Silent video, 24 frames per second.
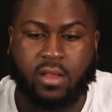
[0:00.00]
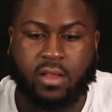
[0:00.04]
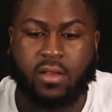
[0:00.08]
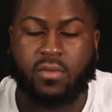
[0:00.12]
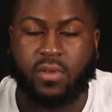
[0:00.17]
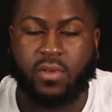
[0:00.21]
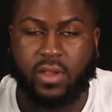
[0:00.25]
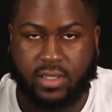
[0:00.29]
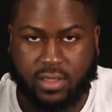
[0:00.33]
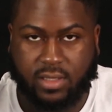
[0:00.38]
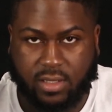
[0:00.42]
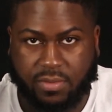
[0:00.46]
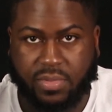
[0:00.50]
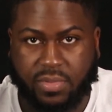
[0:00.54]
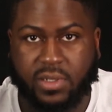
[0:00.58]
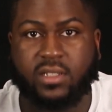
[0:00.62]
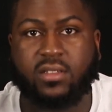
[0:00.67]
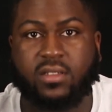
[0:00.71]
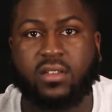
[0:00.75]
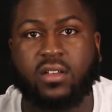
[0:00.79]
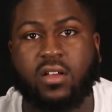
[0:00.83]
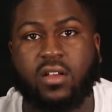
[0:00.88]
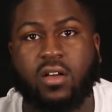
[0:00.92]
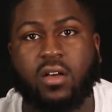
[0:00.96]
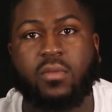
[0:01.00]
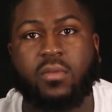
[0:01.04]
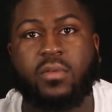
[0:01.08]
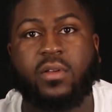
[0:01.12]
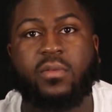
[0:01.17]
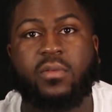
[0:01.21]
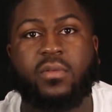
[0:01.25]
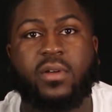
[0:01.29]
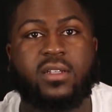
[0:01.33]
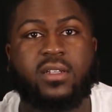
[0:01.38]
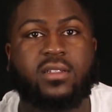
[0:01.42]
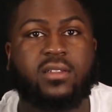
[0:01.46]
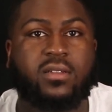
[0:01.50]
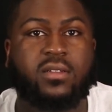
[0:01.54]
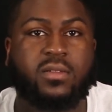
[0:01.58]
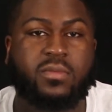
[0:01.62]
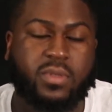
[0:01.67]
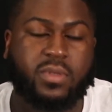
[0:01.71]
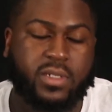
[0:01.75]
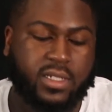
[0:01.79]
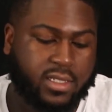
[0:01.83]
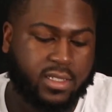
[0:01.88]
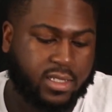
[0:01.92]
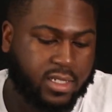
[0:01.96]
rest in peace to Kobe, rest in
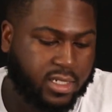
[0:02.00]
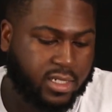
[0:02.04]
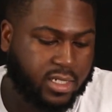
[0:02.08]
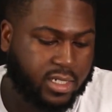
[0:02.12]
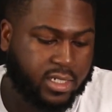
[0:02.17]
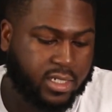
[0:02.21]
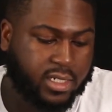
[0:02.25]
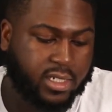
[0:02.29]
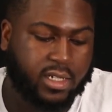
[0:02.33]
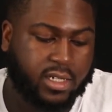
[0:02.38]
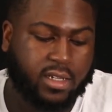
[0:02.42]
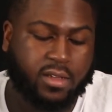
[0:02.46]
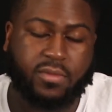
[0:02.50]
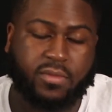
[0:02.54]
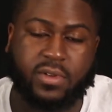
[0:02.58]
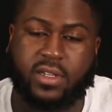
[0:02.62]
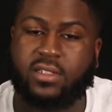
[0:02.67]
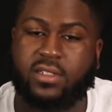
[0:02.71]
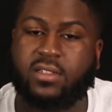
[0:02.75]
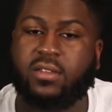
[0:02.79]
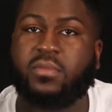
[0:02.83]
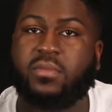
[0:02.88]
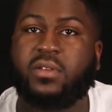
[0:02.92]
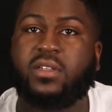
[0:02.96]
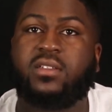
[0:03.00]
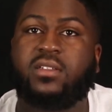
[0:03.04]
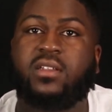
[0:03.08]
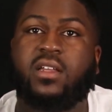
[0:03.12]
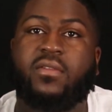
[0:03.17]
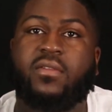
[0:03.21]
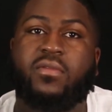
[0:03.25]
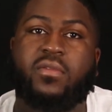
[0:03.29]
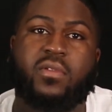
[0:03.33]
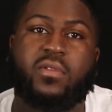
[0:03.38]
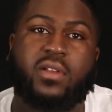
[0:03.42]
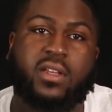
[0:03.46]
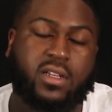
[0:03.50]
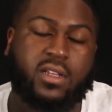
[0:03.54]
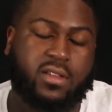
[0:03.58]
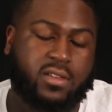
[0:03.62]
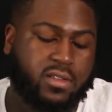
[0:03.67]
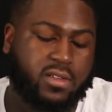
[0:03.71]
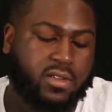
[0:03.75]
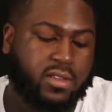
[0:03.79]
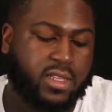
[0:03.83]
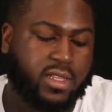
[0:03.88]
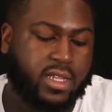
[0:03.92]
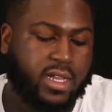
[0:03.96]
peace to Gigi, and rest in peace to everyone else
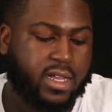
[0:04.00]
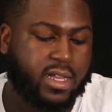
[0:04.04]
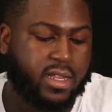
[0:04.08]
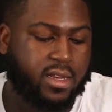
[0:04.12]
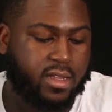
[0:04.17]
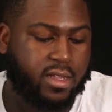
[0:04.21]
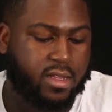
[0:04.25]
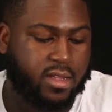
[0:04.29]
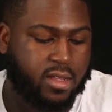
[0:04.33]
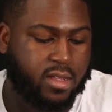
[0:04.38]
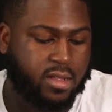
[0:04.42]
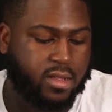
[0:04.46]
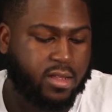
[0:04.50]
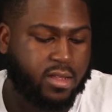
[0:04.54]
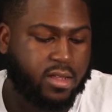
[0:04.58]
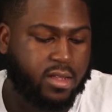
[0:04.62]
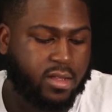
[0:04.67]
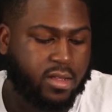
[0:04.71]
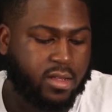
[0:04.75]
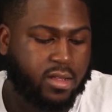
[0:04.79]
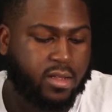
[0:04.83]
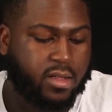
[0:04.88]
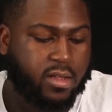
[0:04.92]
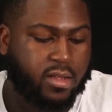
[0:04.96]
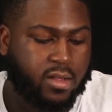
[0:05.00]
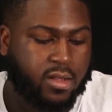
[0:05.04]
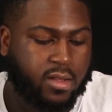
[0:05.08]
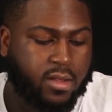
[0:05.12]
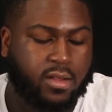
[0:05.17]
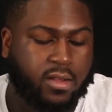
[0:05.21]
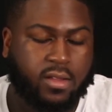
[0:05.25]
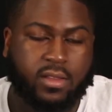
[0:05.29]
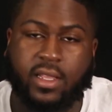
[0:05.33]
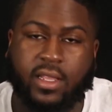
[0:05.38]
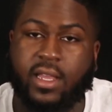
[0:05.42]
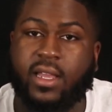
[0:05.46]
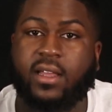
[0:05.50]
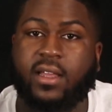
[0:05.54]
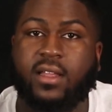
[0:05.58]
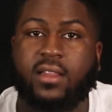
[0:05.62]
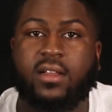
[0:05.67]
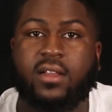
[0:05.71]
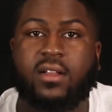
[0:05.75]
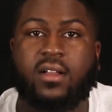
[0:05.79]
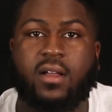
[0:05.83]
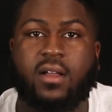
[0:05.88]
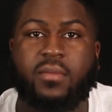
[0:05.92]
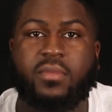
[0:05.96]
on that
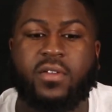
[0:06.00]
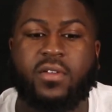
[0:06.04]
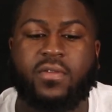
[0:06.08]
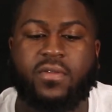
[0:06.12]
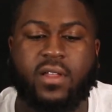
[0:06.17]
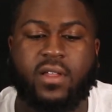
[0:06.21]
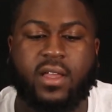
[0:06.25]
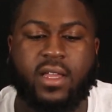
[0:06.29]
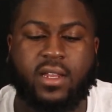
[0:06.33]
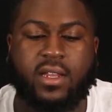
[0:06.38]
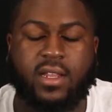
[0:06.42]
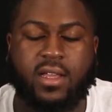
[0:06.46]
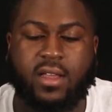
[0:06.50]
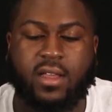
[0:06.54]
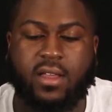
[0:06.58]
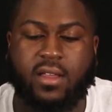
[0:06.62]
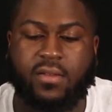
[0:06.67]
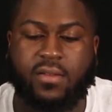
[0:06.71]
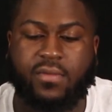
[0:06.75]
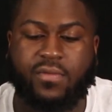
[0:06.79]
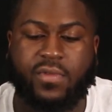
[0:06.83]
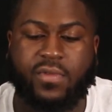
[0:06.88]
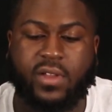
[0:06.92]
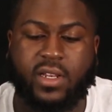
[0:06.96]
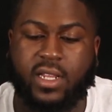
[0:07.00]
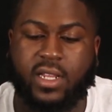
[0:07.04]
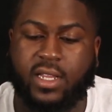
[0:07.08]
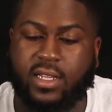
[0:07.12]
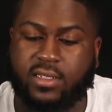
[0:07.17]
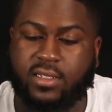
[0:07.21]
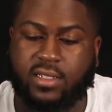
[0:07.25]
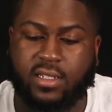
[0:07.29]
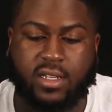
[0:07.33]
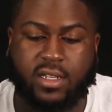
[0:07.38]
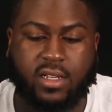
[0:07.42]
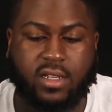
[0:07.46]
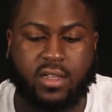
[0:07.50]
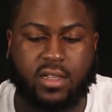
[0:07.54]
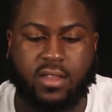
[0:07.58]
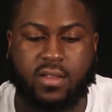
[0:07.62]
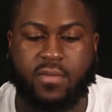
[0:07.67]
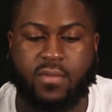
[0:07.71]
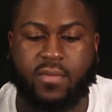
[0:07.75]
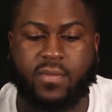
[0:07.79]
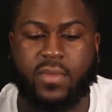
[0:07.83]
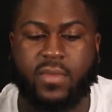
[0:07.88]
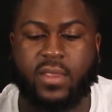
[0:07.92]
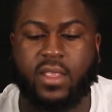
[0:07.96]
helicopter flight. Vanessa
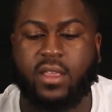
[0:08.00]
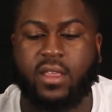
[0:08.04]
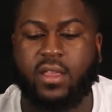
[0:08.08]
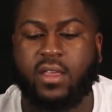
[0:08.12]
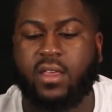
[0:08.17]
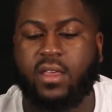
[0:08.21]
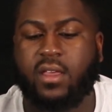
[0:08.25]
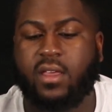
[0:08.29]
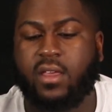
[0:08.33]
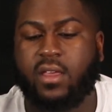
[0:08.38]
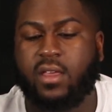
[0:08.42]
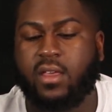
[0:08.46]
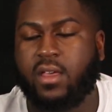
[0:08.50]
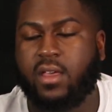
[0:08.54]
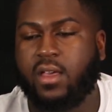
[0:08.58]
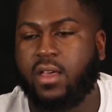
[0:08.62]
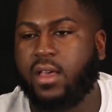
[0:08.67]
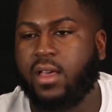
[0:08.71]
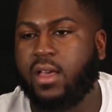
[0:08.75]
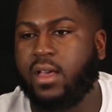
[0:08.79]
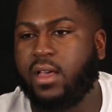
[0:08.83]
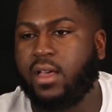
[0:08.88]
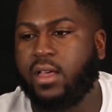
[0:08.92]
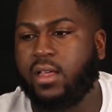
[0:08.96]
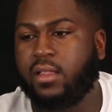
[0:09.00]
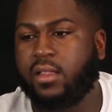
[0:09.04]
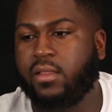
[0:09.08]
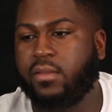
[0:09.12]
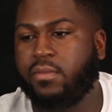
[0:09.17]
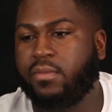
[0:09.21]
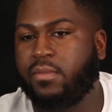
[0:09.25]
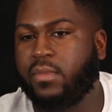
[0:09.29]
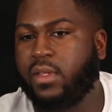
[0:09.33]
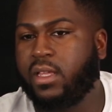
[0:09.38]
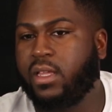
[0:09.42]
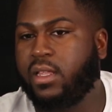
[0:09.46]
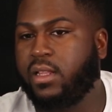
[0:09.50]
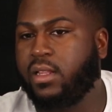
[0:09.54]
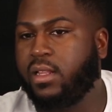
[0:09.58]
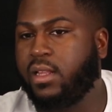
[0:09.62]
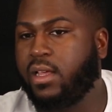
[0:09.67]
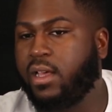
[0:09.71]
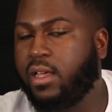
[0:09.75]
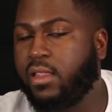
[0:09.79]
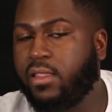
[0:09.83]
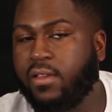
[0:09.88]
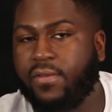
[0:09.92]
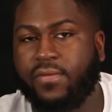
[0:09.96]
and the
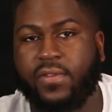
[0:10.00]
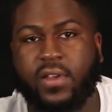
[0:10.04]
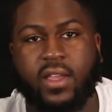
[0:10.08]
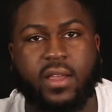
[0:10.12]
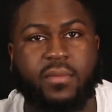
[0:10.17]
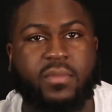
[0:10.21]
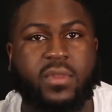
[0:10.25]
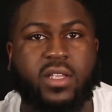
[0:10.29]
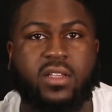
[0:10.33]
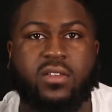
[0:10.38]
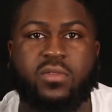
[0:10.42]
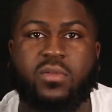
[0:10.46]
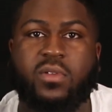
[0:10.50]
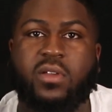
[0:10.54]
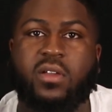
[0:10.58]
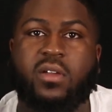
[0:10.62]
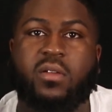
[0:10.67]
other families,